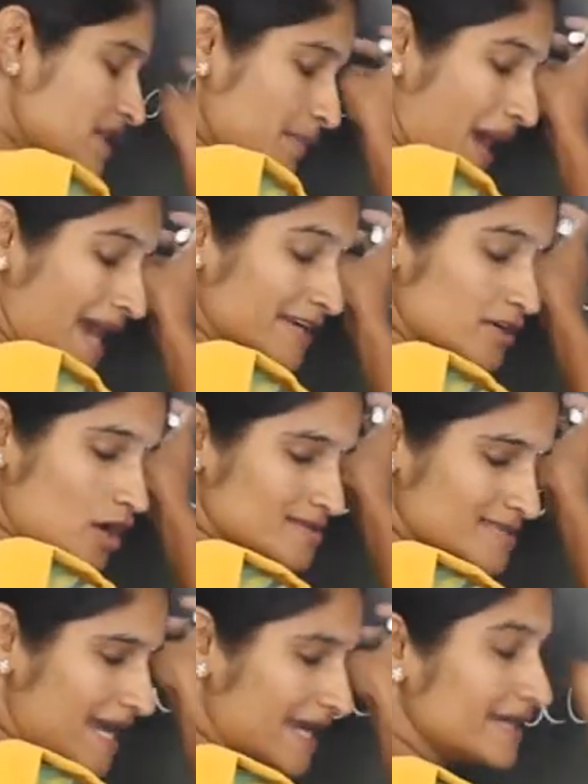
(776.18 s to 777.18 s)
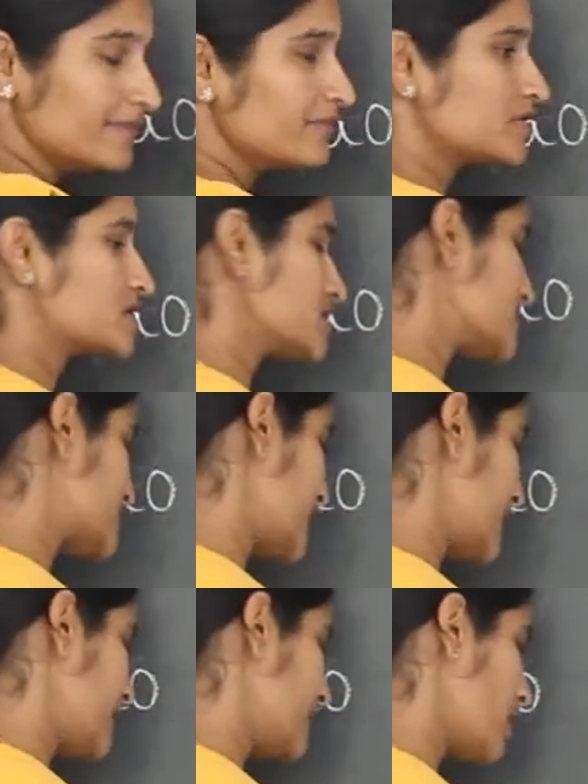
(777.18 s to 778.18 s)
hydroxide which is
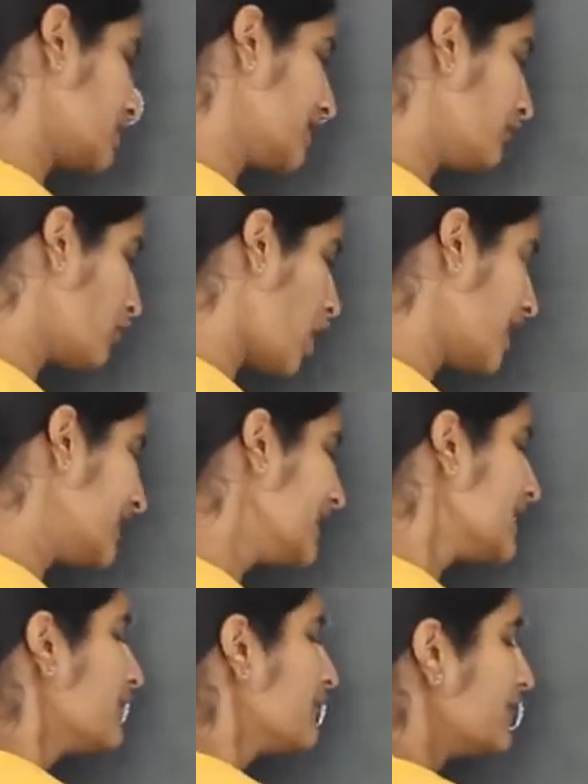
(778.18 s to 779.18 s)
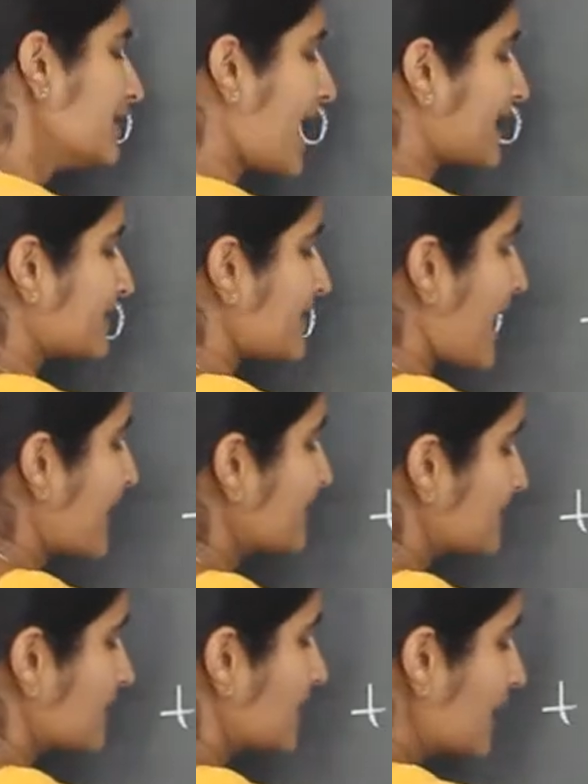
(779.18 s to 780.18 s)
there on the wall will
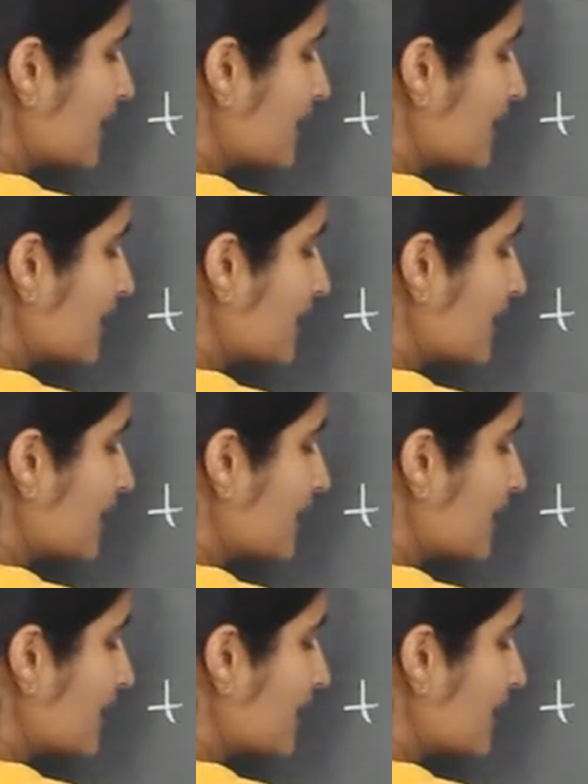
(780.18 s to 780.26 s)
attract the